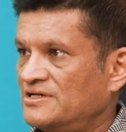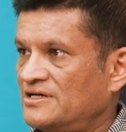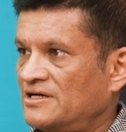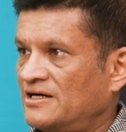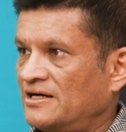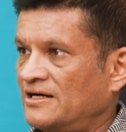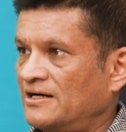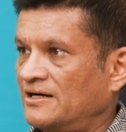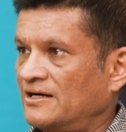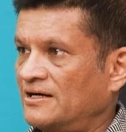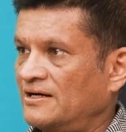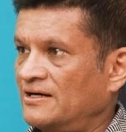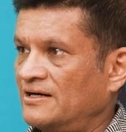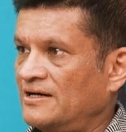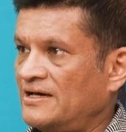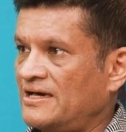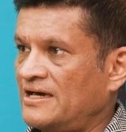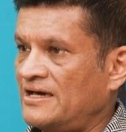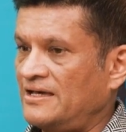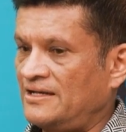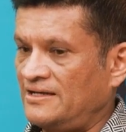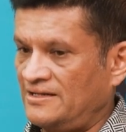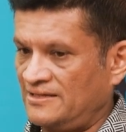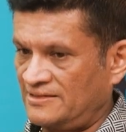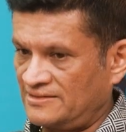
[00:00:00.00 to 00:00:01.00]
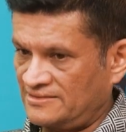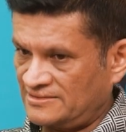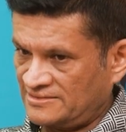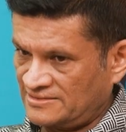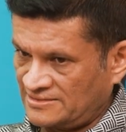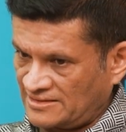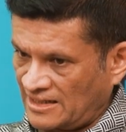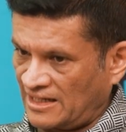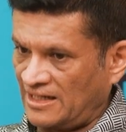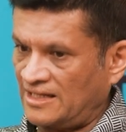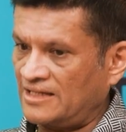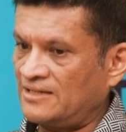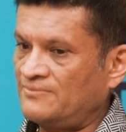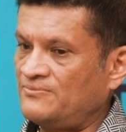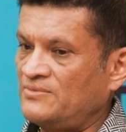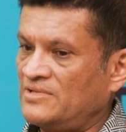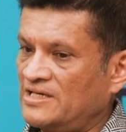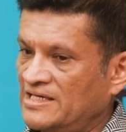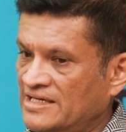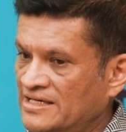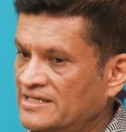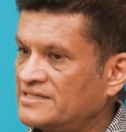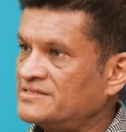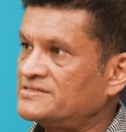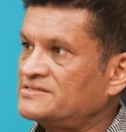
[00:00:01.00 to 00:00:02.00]
And time
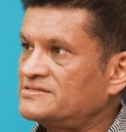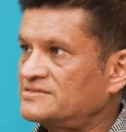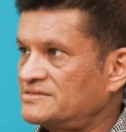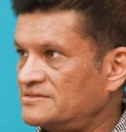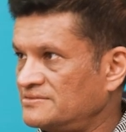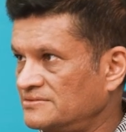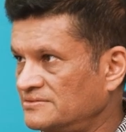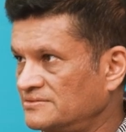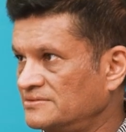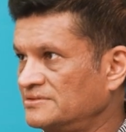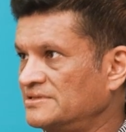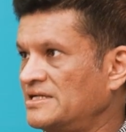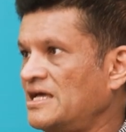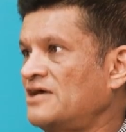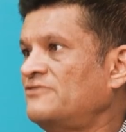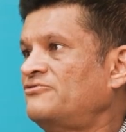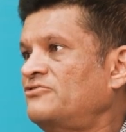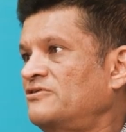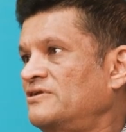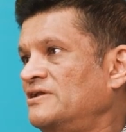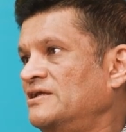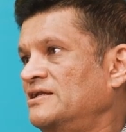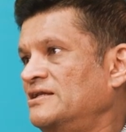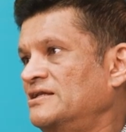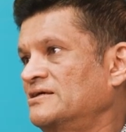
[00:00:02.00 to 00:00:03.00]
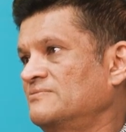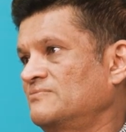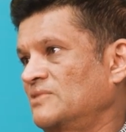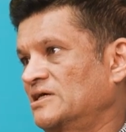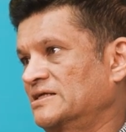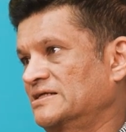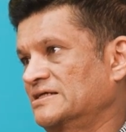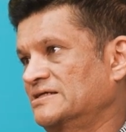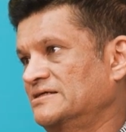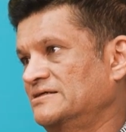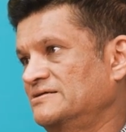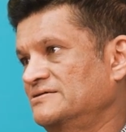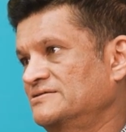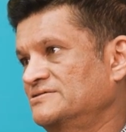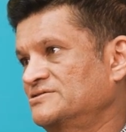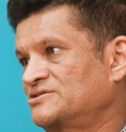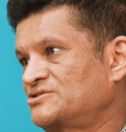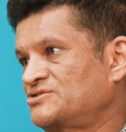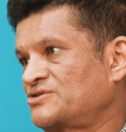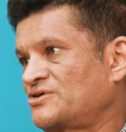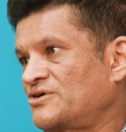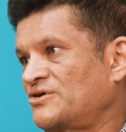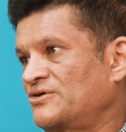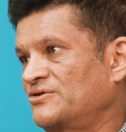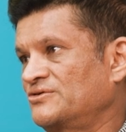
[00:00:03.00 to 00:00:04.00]
is definitely money.
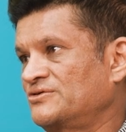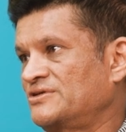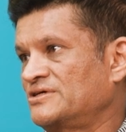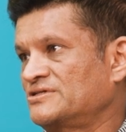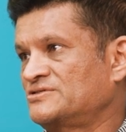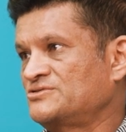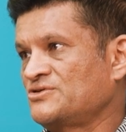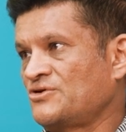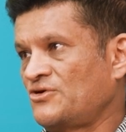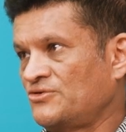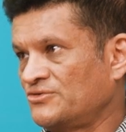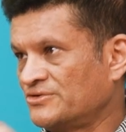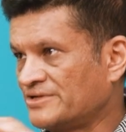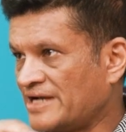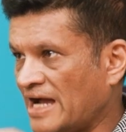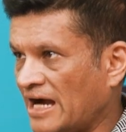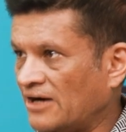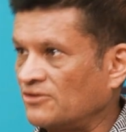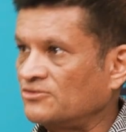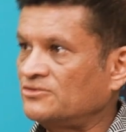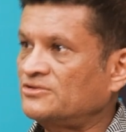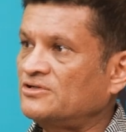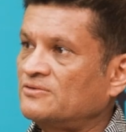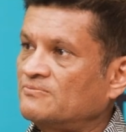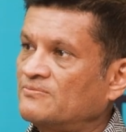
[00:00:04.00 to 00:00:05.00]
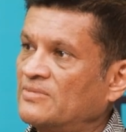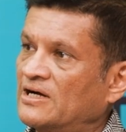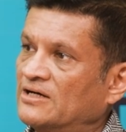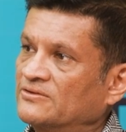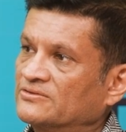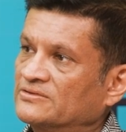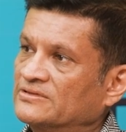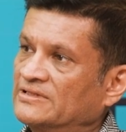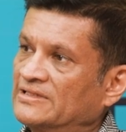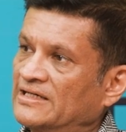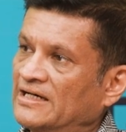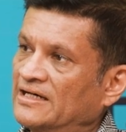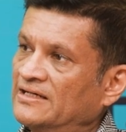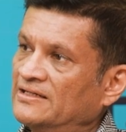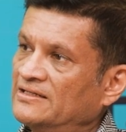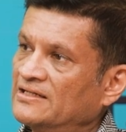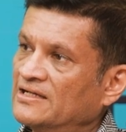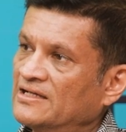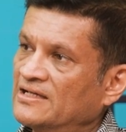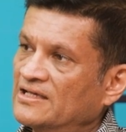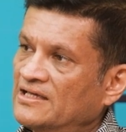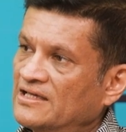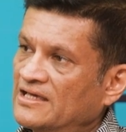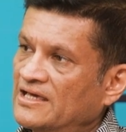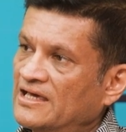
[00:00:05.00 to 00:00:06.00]
So there's no doubt about that.
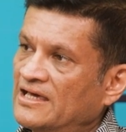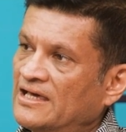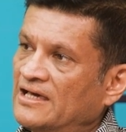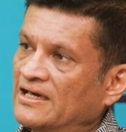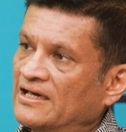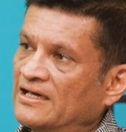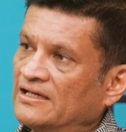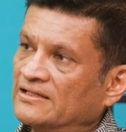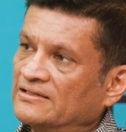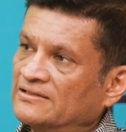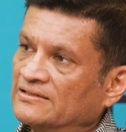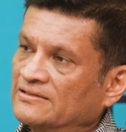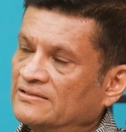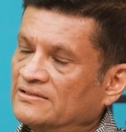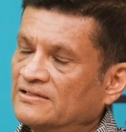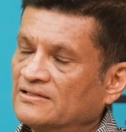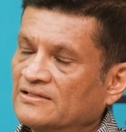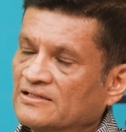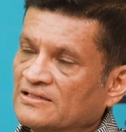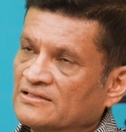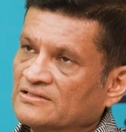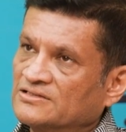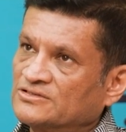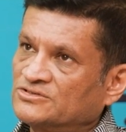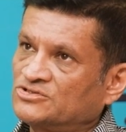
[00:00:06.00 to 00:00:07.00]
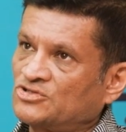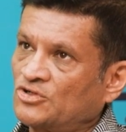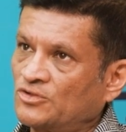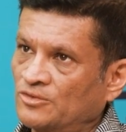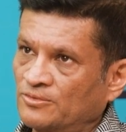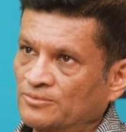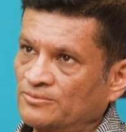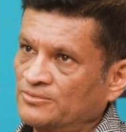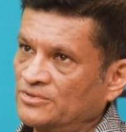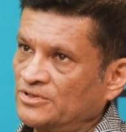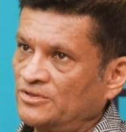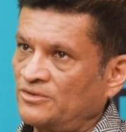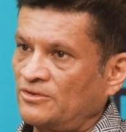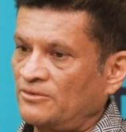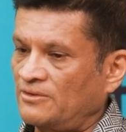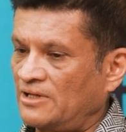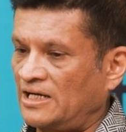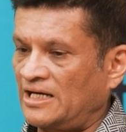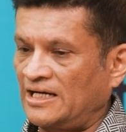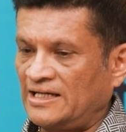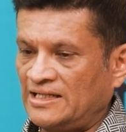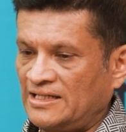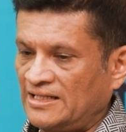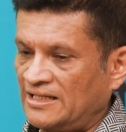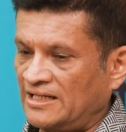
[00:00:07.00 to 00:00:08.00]
And so,
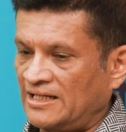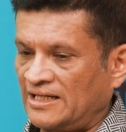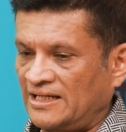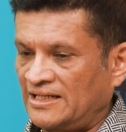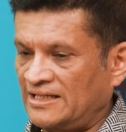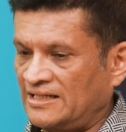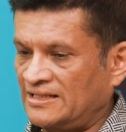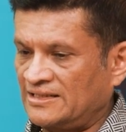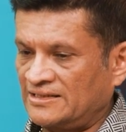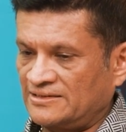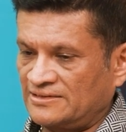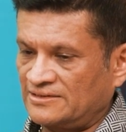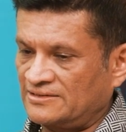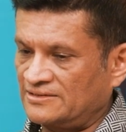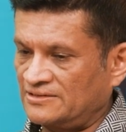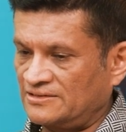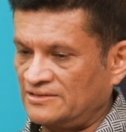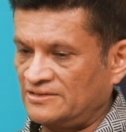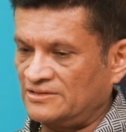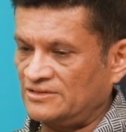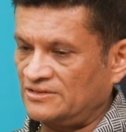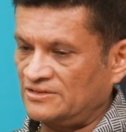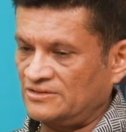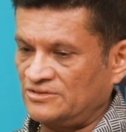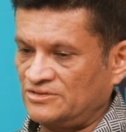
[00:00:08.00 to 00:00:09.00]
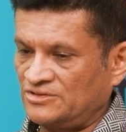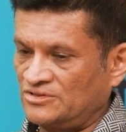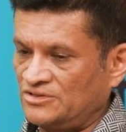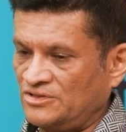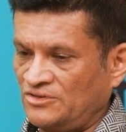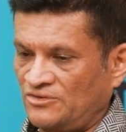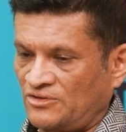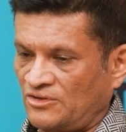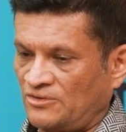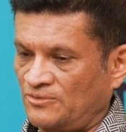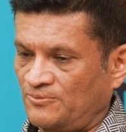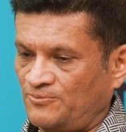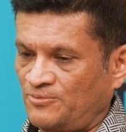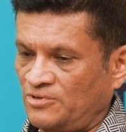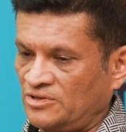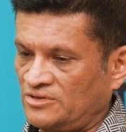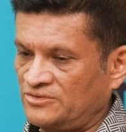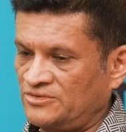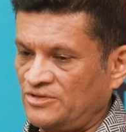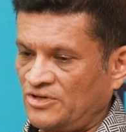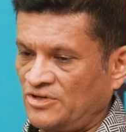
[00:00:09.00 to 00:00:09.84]
I put